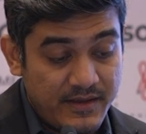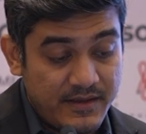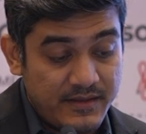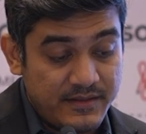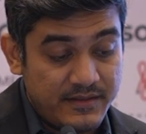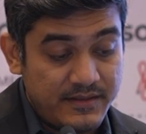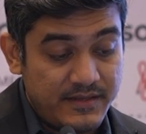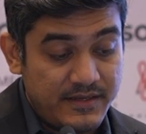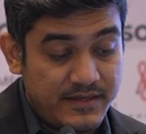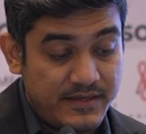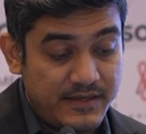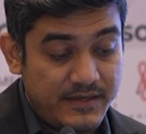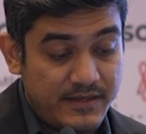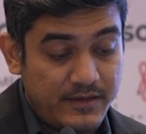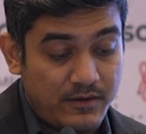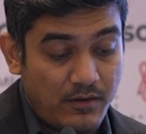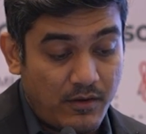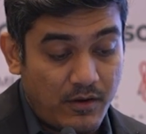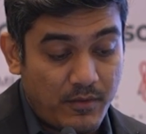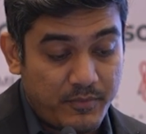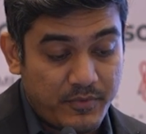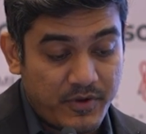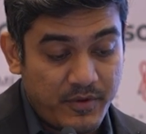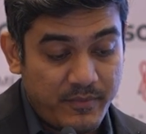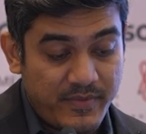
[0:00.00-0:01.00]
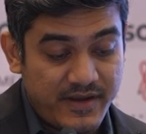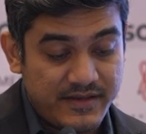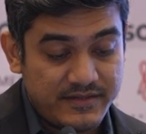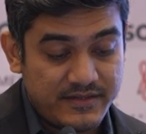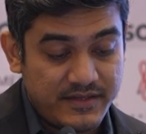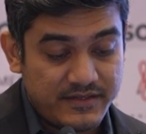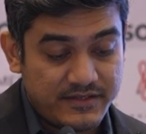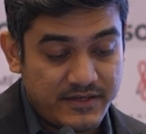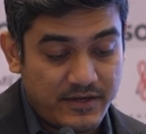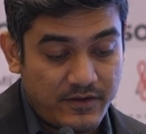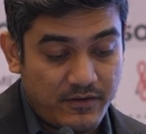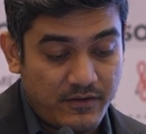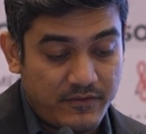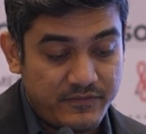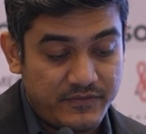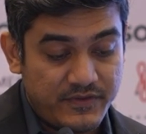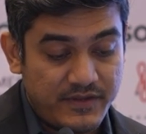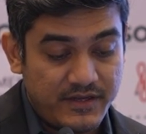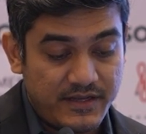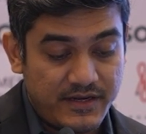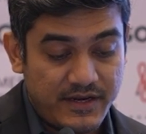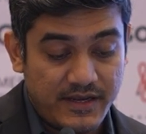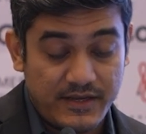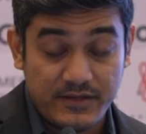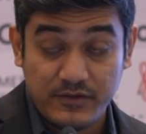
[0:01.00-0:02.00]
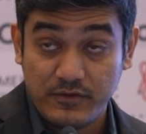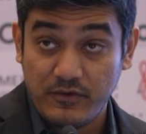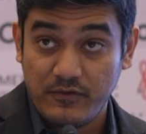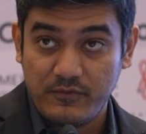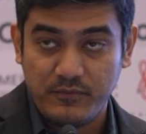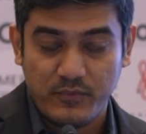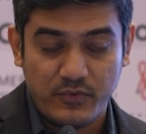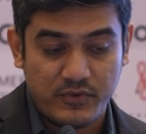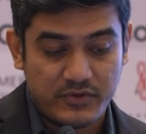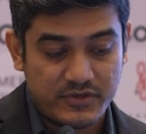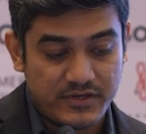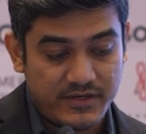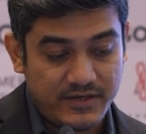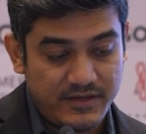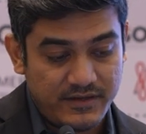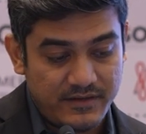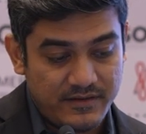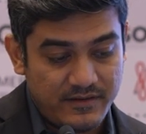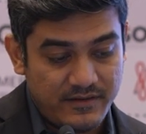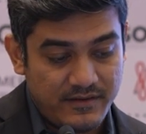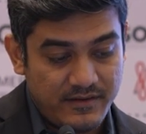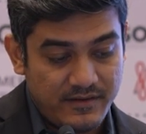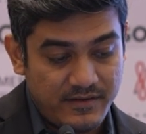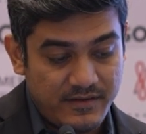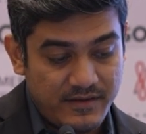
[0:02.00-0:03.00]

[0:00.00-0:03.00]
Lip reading: the optimization of the range of motion,